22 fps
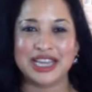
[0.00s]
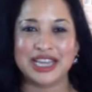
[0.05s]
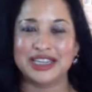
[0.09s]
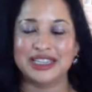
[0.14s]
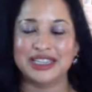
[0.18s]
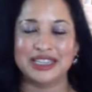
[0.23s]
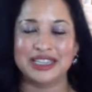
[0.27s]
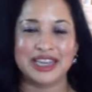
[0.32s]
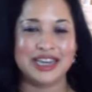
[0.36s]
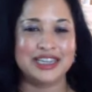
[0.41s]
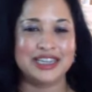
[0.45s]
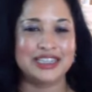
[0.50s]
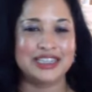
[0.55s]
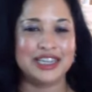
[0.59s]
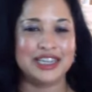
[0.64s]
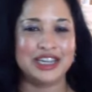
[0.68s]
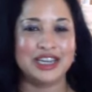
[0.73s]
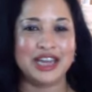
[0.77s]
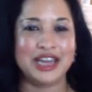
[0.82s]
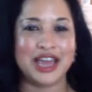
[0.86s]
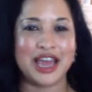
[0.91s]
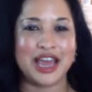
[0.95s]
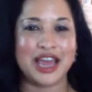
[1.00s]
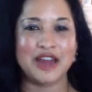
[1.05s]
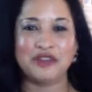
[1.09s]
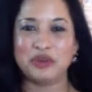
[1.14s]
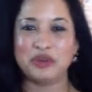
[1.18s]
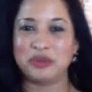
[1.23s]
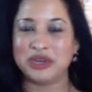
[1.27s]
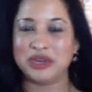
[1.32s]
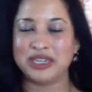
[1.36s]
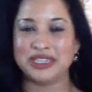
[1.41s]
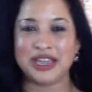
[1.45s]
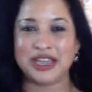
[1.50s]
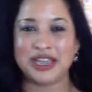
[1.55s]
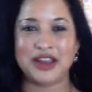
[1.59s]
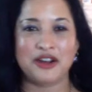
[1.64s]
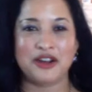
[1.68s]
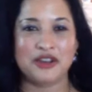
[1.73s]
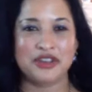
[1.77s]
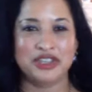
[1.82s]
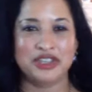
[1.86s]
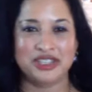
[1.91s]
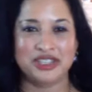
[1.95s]
The lady did everybody's
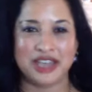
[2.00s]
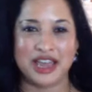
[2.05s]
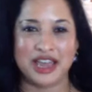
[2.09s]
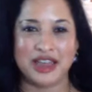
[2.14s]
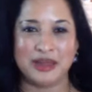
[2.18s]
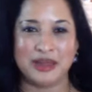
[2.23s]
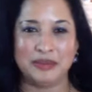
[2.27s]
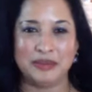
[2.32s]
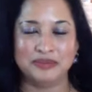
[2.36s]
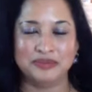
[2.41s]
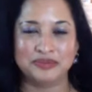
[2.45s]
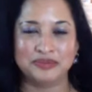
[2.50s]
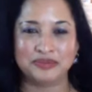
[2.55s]
hair the same.